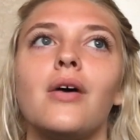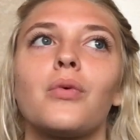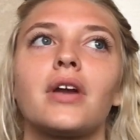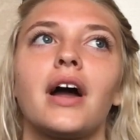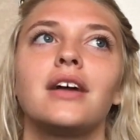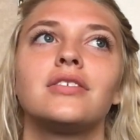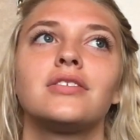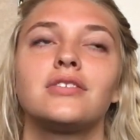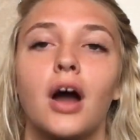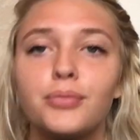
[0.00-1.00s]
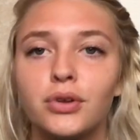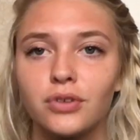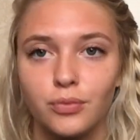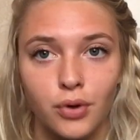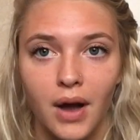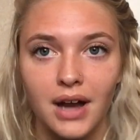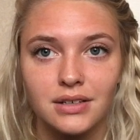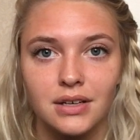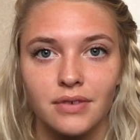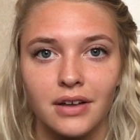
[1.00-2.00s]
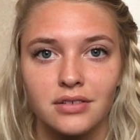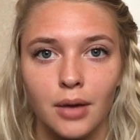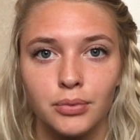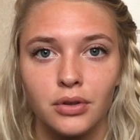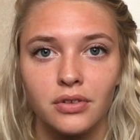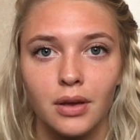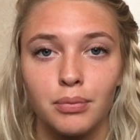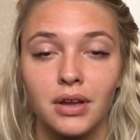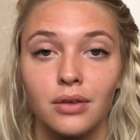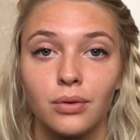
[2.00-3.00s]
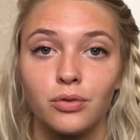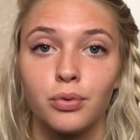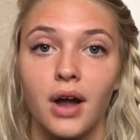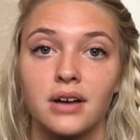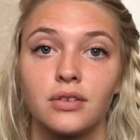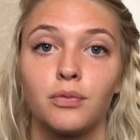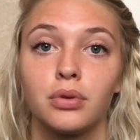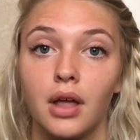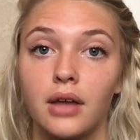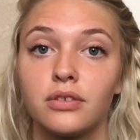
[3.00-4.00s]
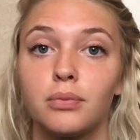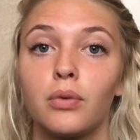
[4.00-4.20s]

When I stopped using Proactive, I stopped using it because it was Proactive Plus.